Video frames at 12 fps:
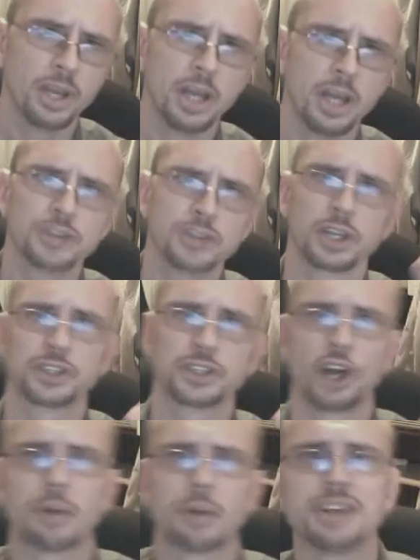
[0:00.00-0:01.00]
So let's
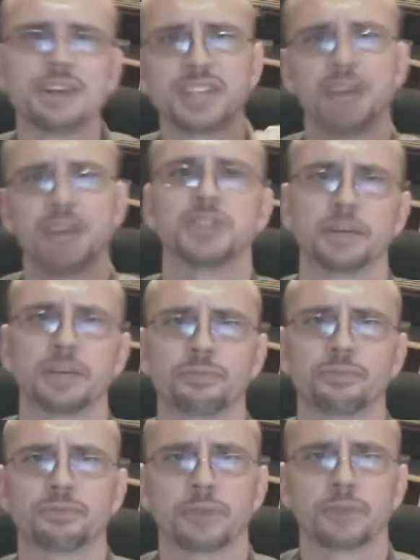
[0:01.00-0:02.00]
talk about testing.
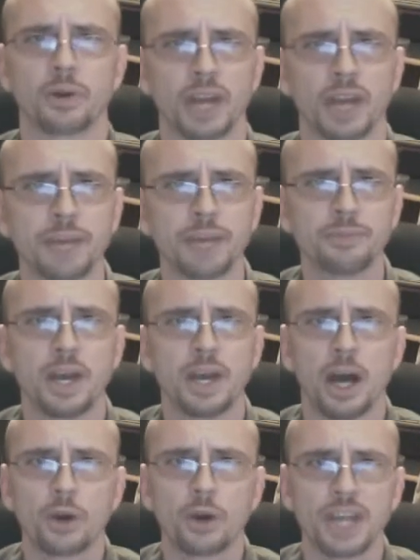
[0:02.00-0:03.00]

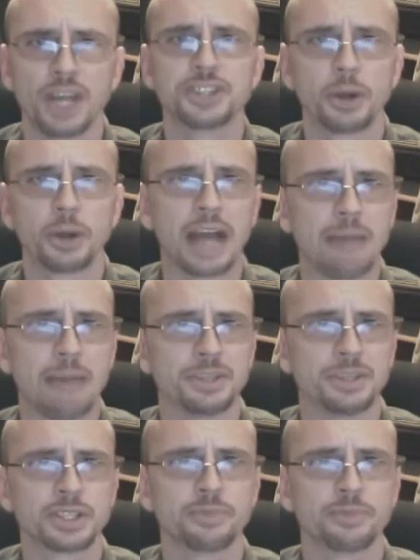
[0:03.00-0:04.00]
Okay, so it
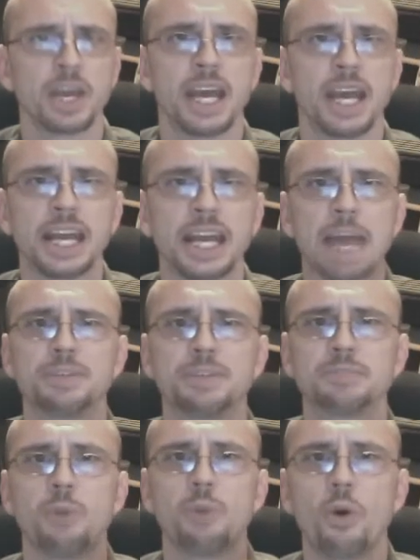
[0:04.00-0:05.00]
happens. It
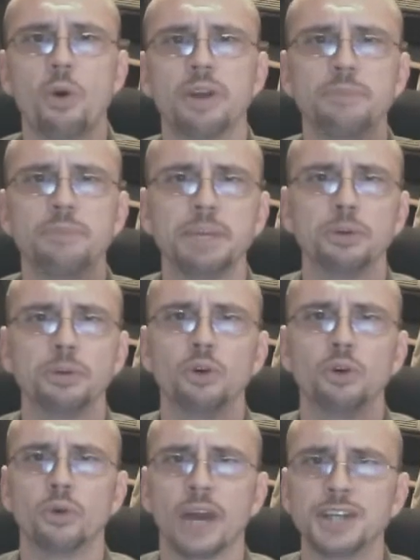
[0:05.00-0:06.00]
happens more in people
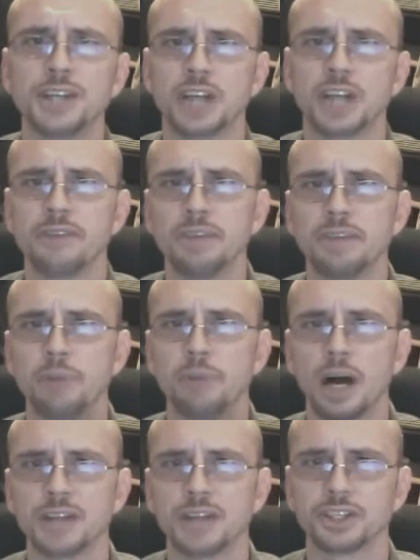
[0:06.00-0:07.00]
who are HIV
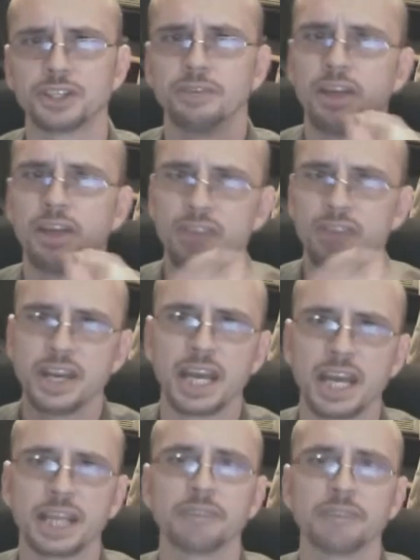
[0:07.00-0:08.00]
positive than
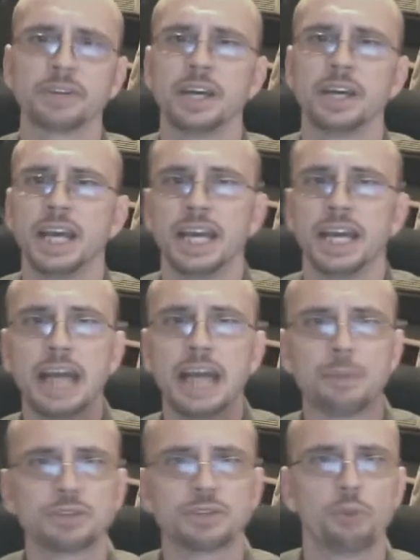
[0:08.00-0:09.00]
negative. It
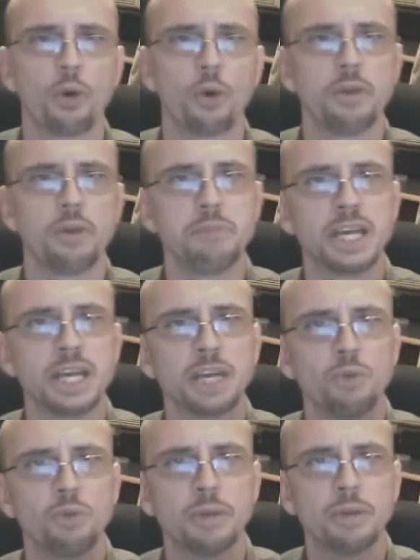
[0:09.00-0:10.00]
happens more in men
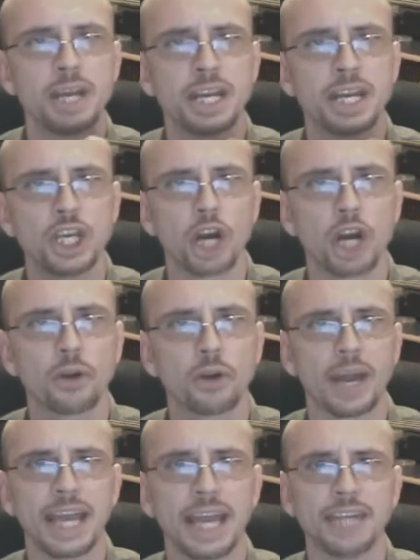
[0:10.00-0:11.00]
and women at a younger
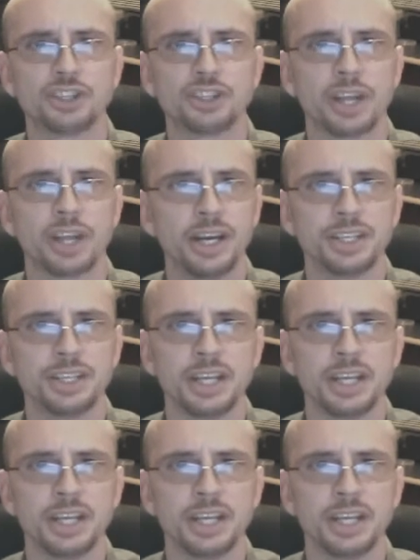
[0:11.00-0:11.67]
age than